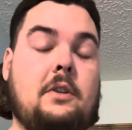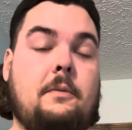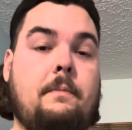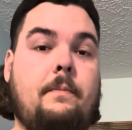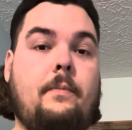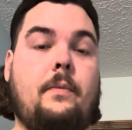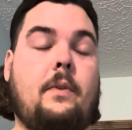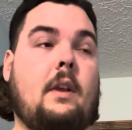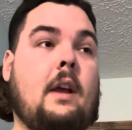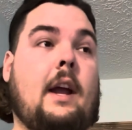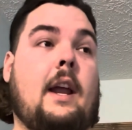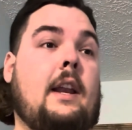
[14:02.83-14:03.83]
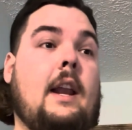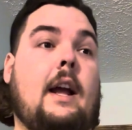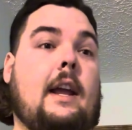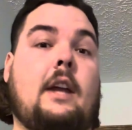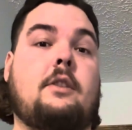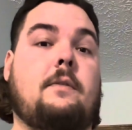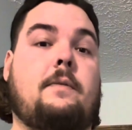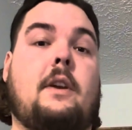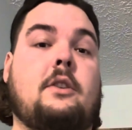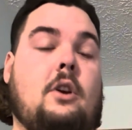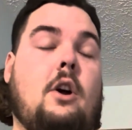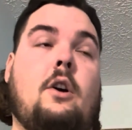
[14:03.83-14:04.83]
them. Like, I did not catch a
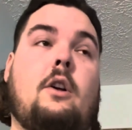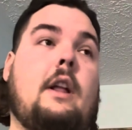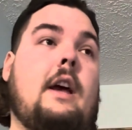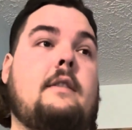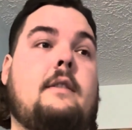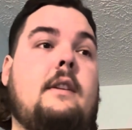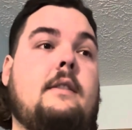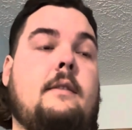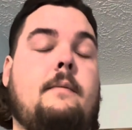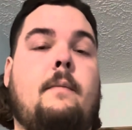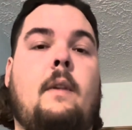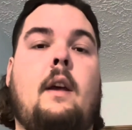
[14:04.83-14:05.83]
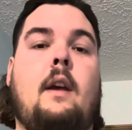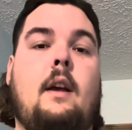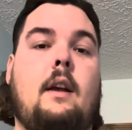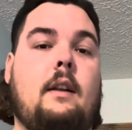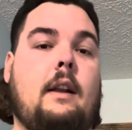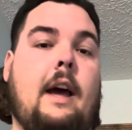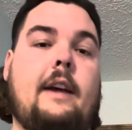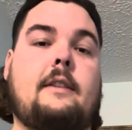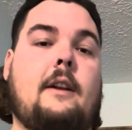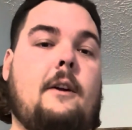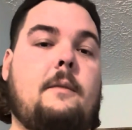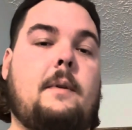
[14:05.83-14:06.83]
fish all last season. Last
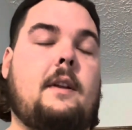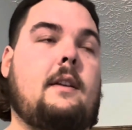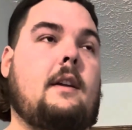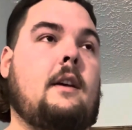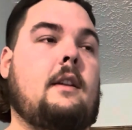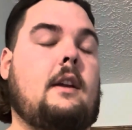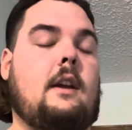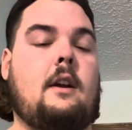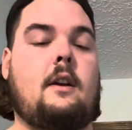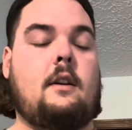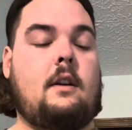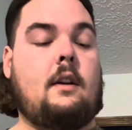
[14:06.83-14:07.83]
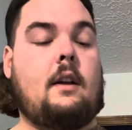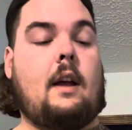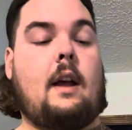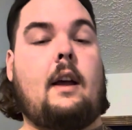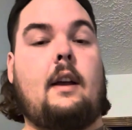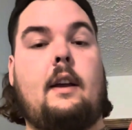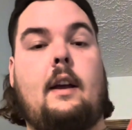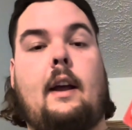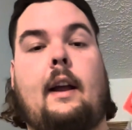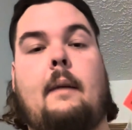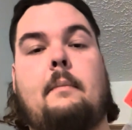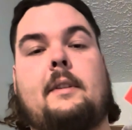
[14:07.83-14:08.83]
tournament of the year, I
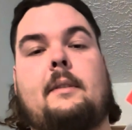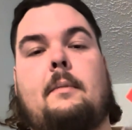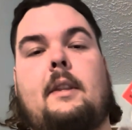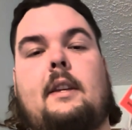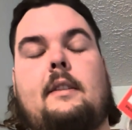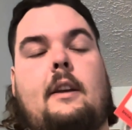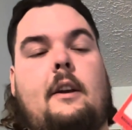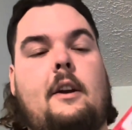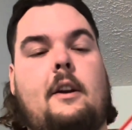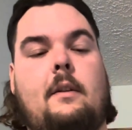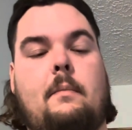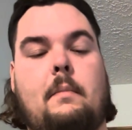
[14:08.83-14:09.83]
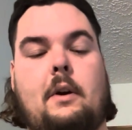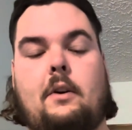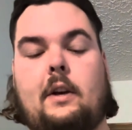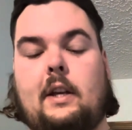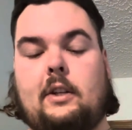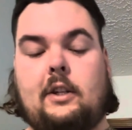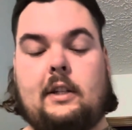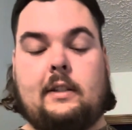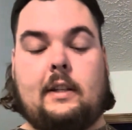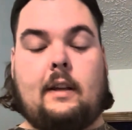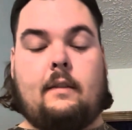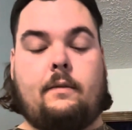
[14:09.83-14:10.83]
got me some of these here ball head jigs
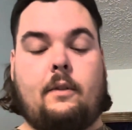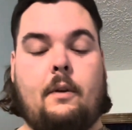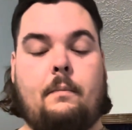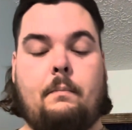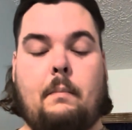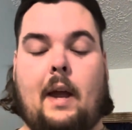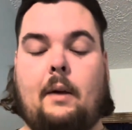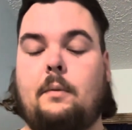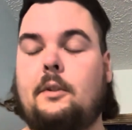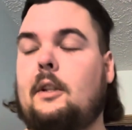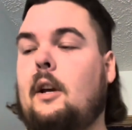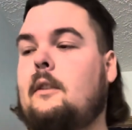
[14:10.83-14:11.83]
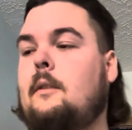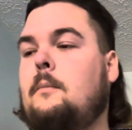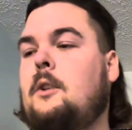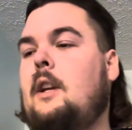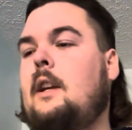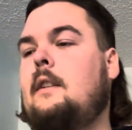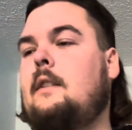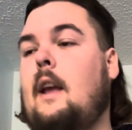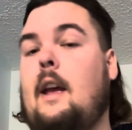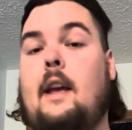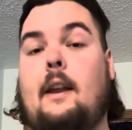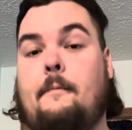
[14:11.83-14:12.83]
in from Backwoods Custom Jigs,
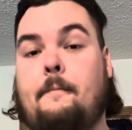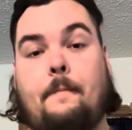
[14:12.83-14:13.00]
and